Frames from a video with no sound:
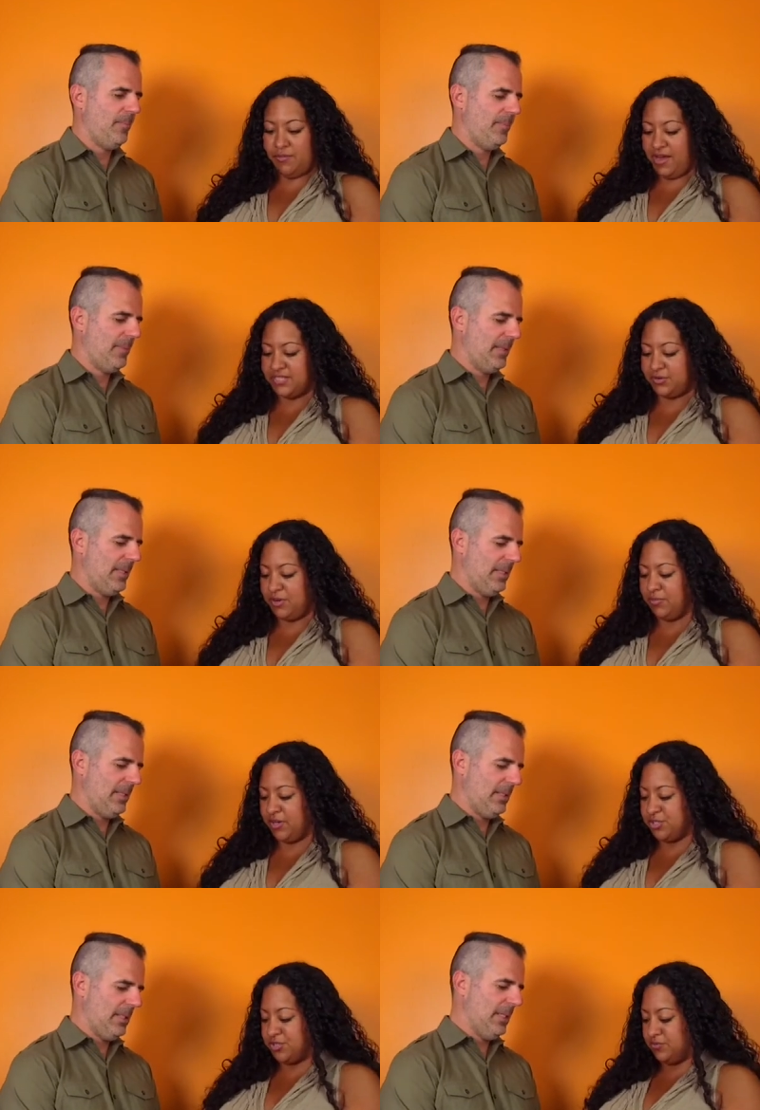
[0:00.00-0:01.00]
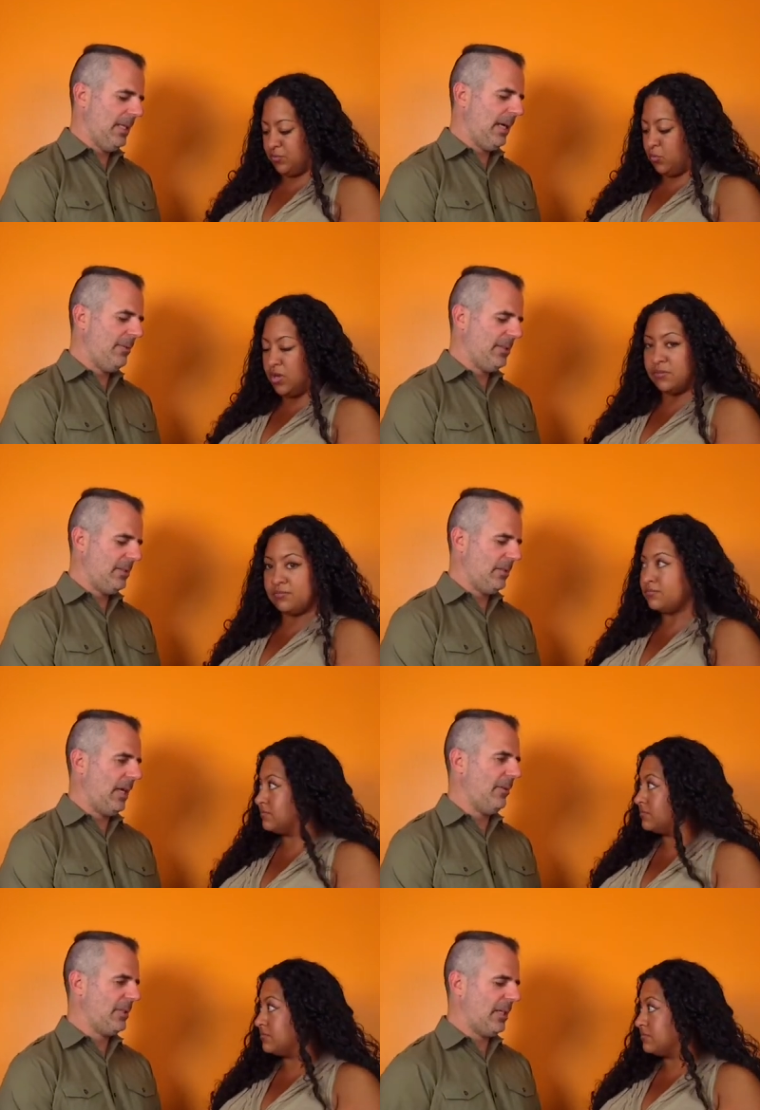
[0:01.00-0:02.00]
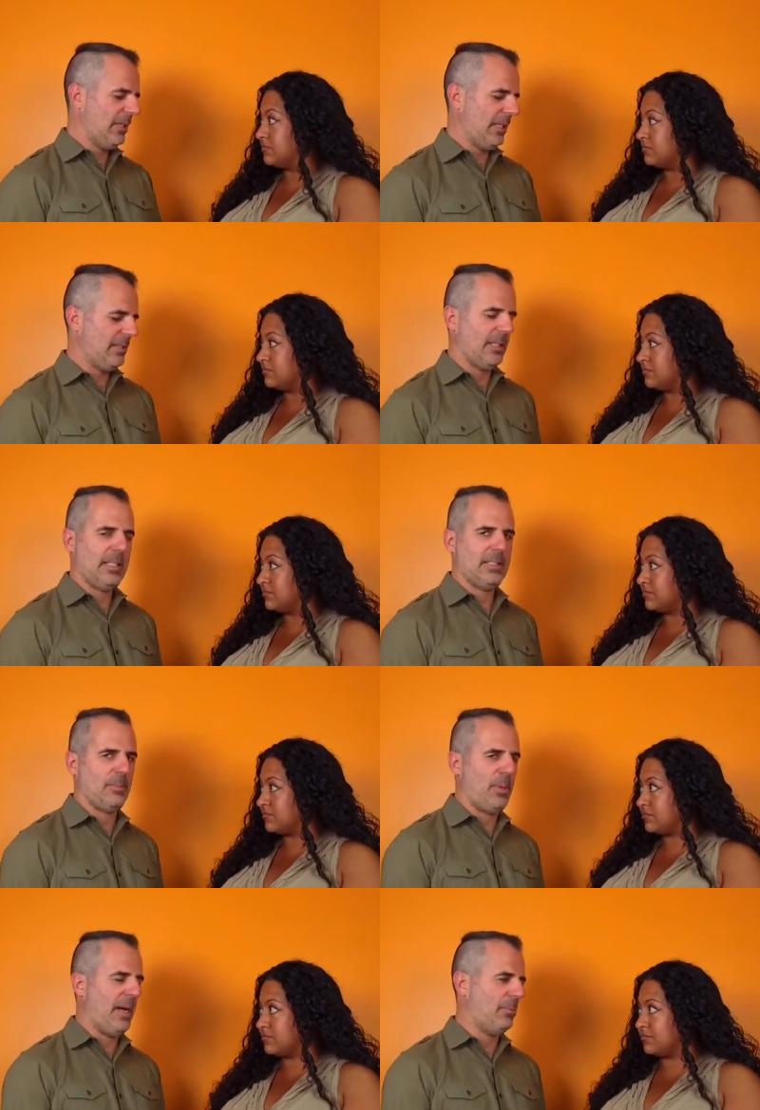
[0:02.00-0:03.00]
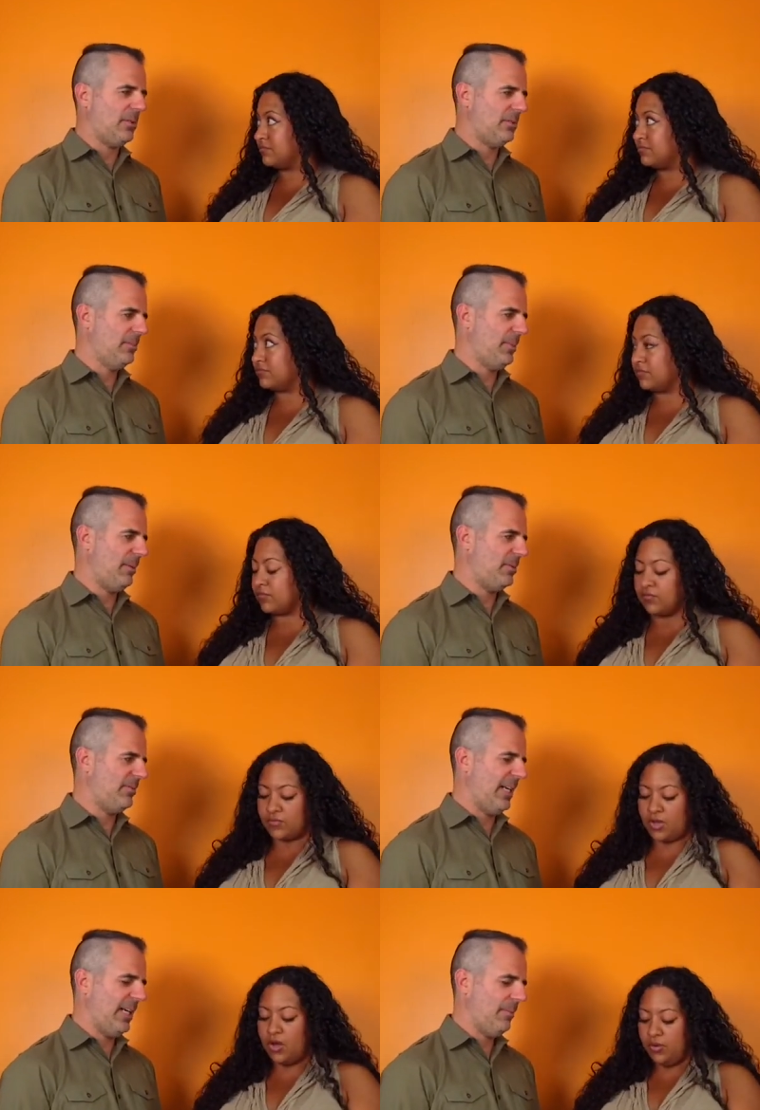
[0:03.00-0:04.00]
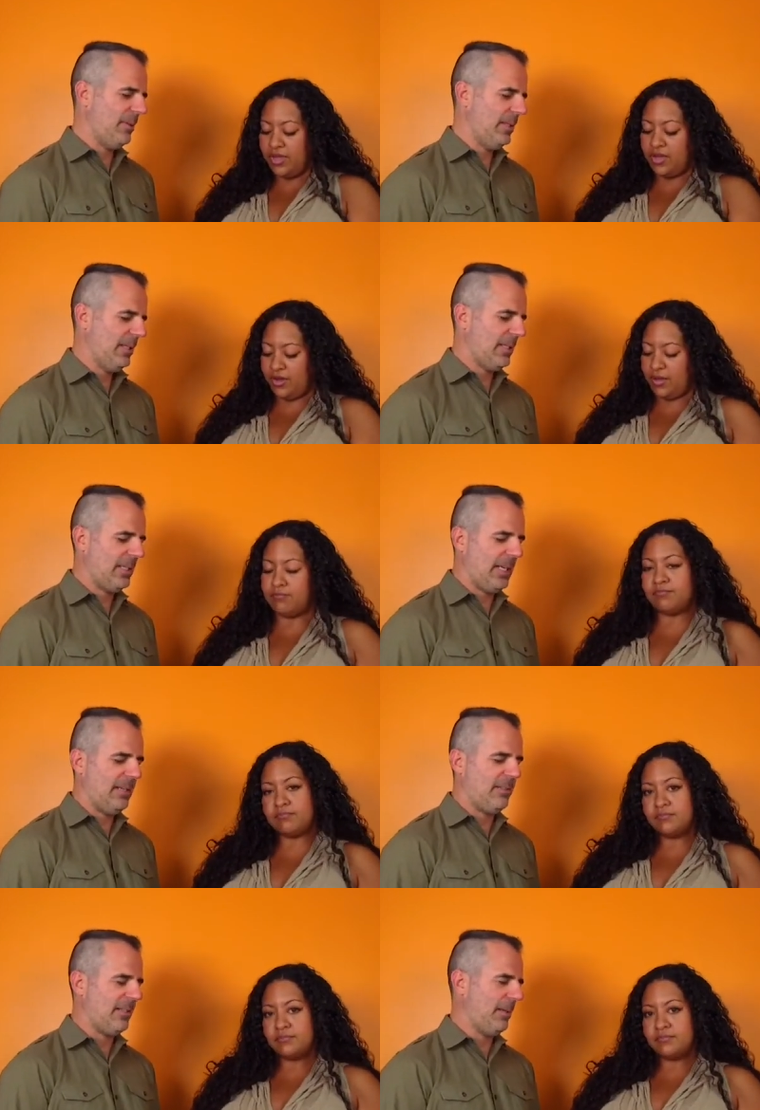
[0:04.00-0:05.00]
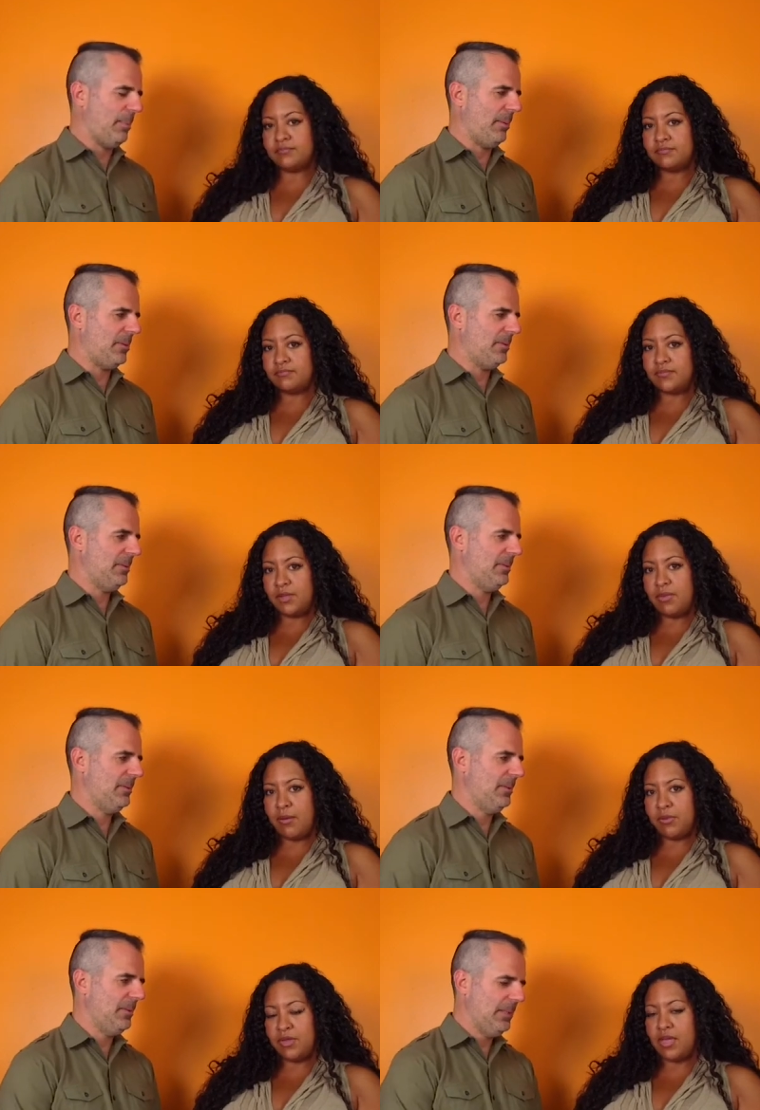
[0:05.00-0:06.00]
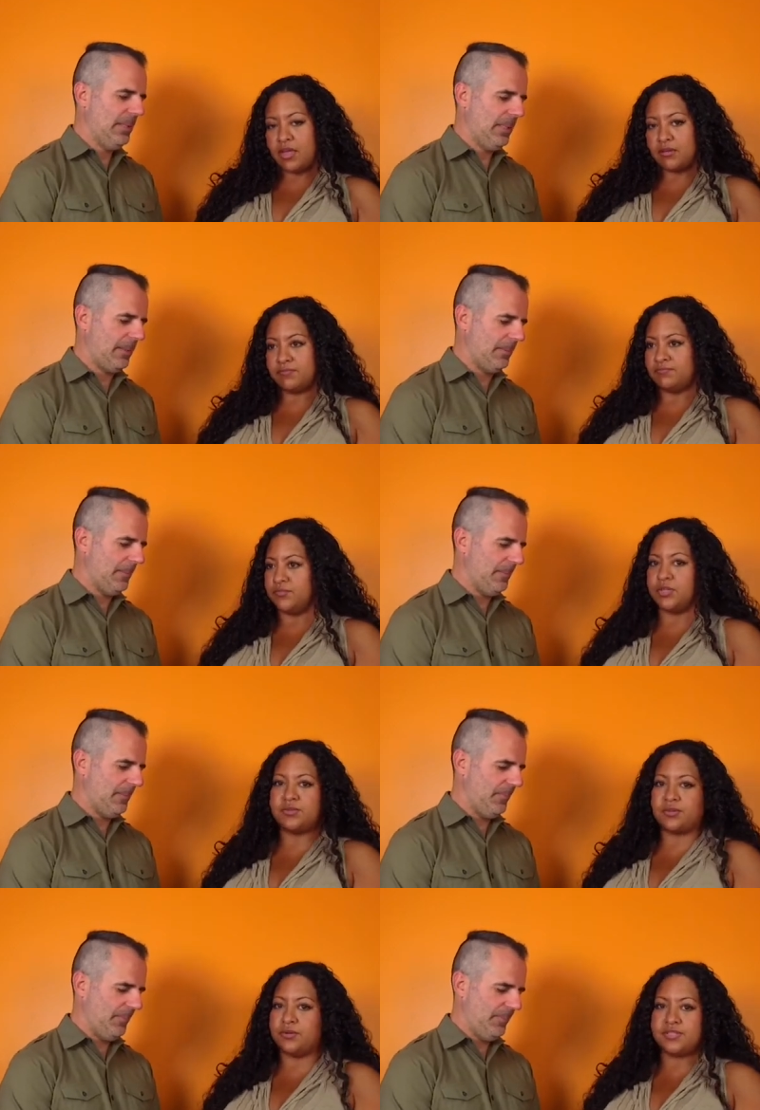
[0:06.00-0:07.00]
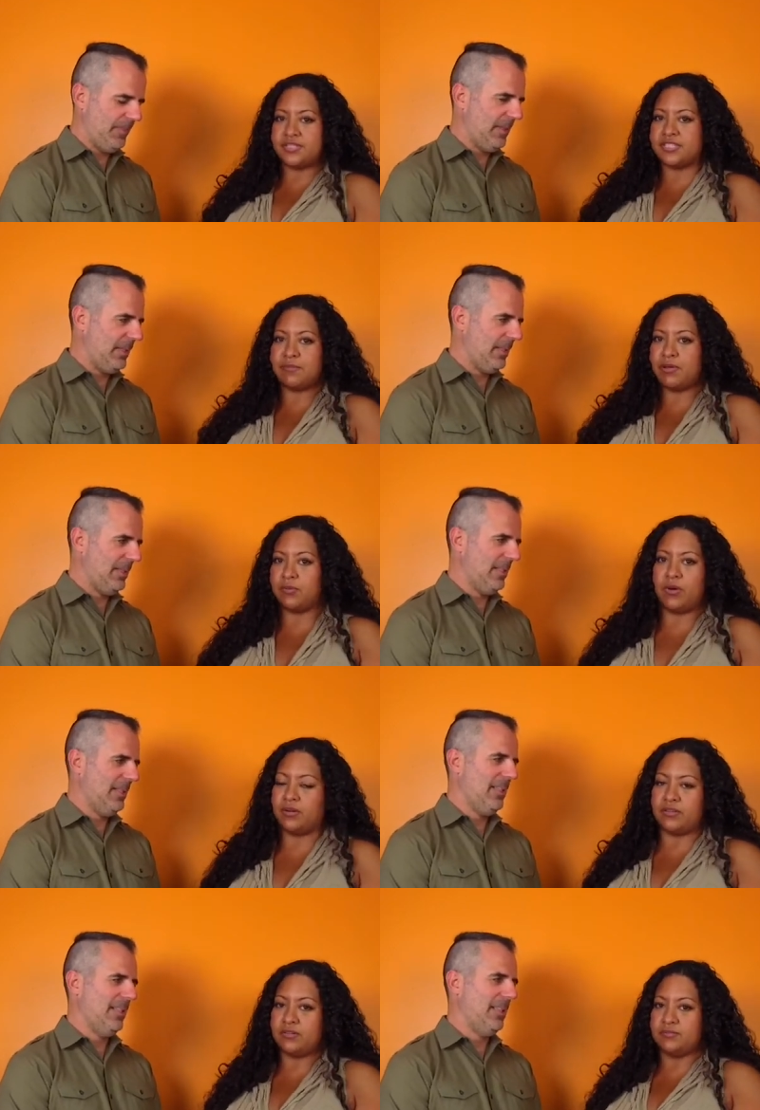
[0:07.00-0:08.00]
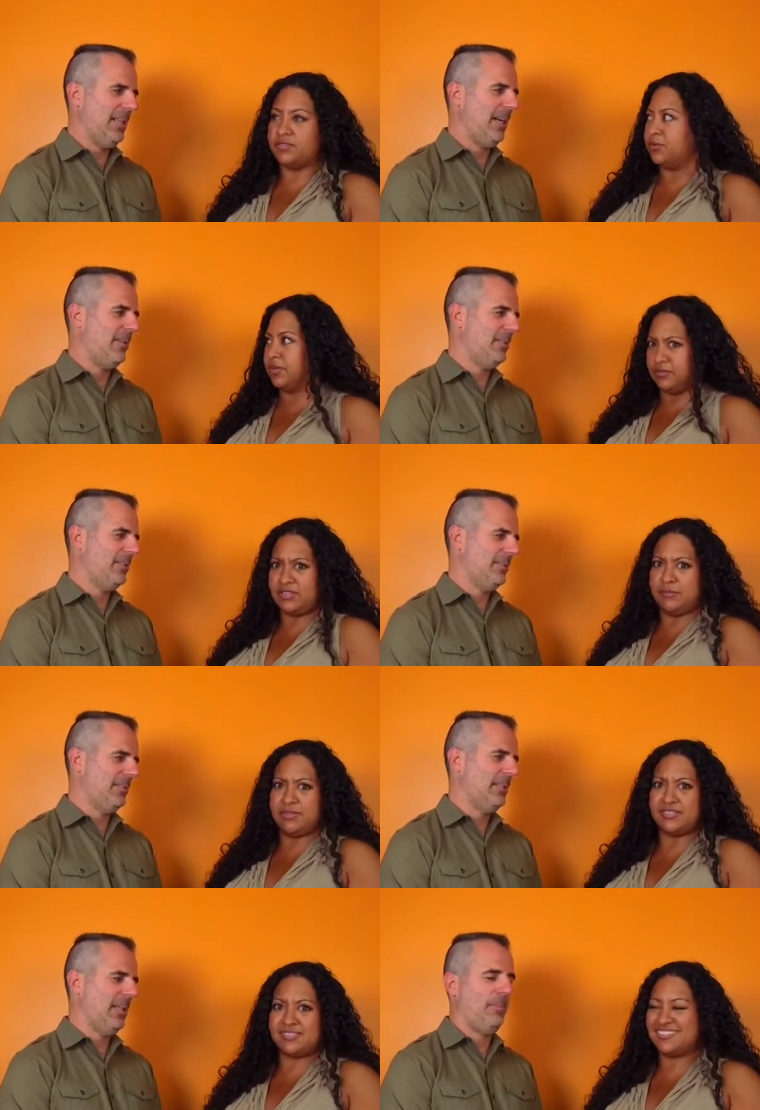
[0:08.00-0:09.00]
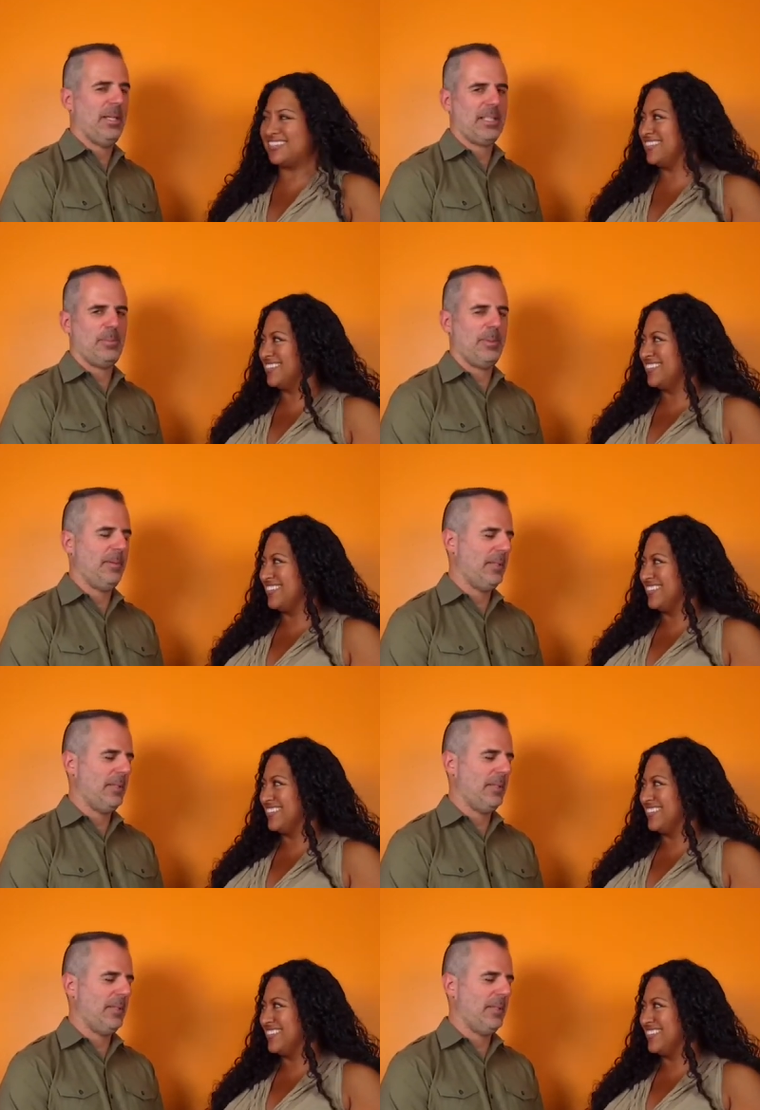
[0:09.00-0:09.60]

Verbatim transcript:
Speaker 1: It packs a great punch.
Speaker 2: One... I, always, I always call things like this a pebble. Pebble vibe.
Speaker 1: Oh, yeah, okay. It kind of looks like a pebble. Oh, pebble yeah. yeah. Don't throw this to skip on the water, though. No. You want to keep this. It'd be exp